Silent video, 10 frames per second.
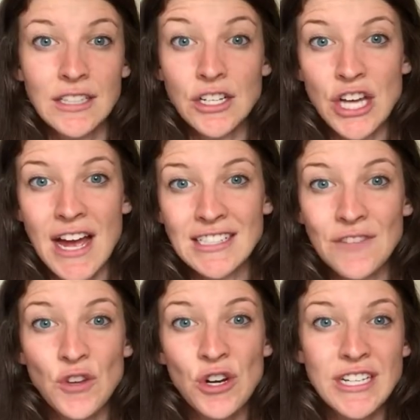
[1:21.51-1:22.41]
such as
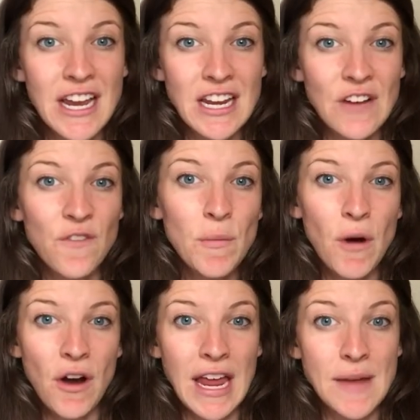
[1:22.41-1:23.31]
if you're attending a
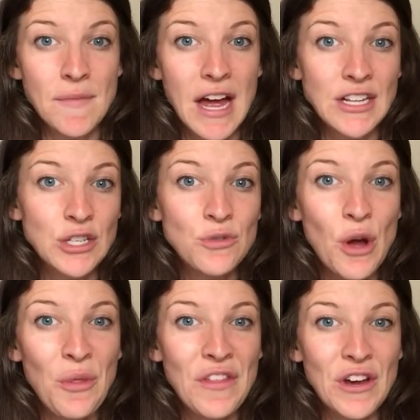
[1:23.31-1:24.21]
football game and you
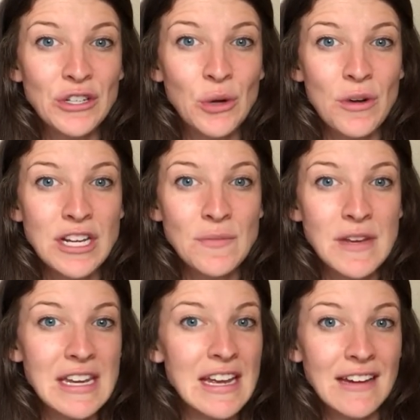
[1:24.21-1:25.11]
know that there's going to
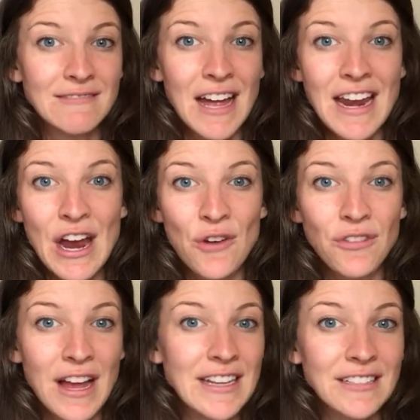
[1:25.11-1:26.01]
be an air
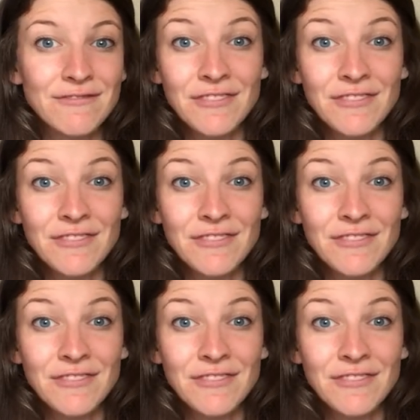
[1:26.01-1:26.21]
flight